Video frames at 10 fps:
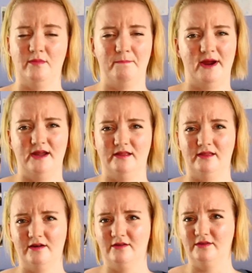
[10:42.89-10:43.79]
My
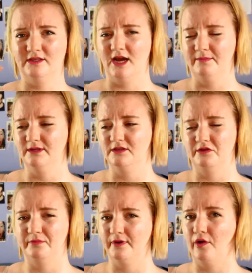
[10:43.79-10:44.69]
little tub is
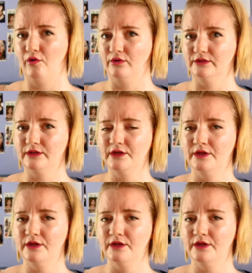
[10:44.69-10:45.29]
super old